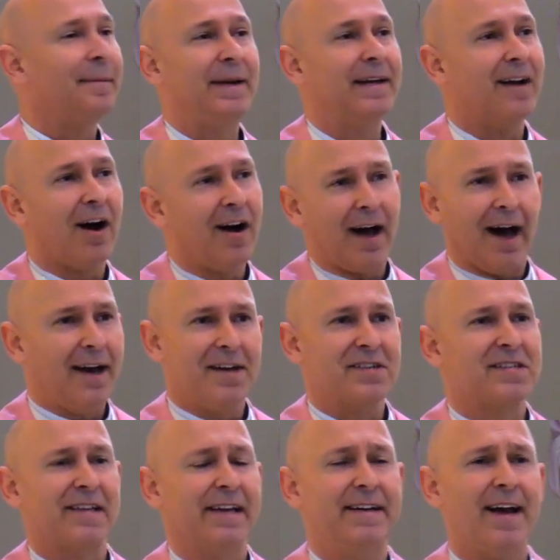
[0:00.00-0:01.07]
I mean,
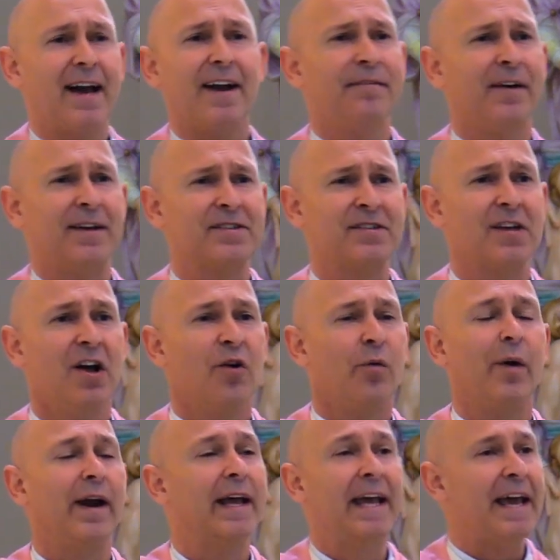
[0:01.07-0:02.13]
honestly, none of us
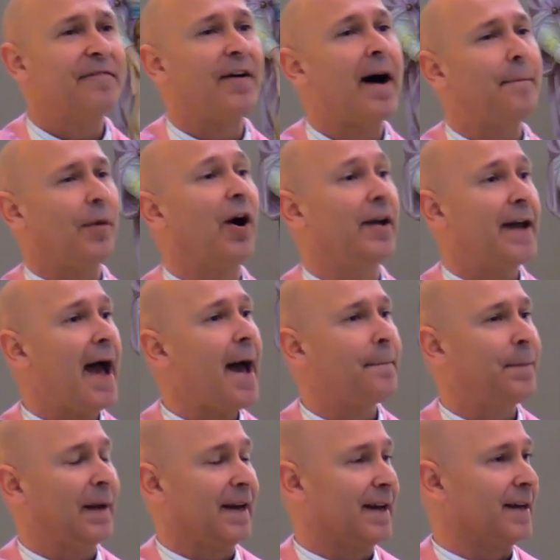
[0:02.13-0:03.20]
want to give up on
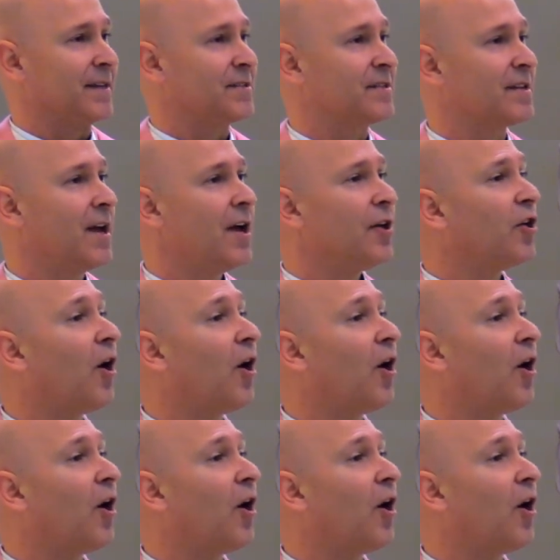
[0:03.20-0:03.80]
happiness.